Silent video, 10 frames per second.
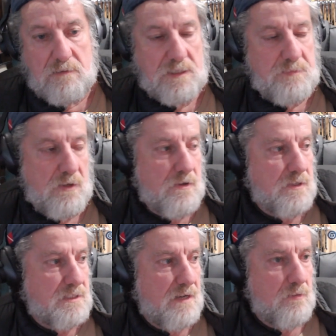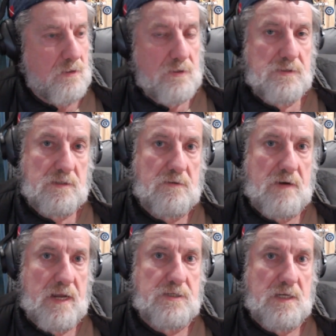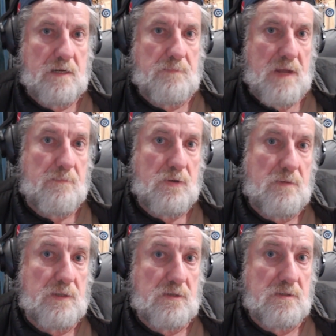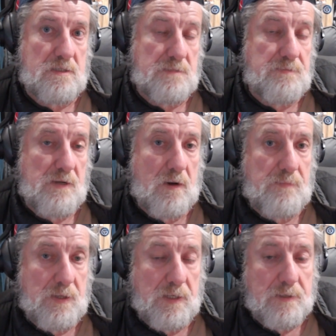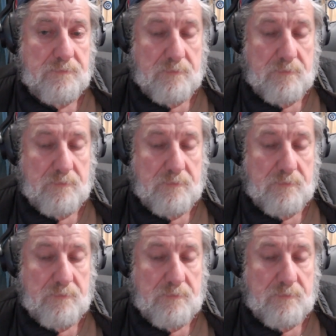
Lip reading: let's be honest, they were losing ground share to Bambu because of this P1P.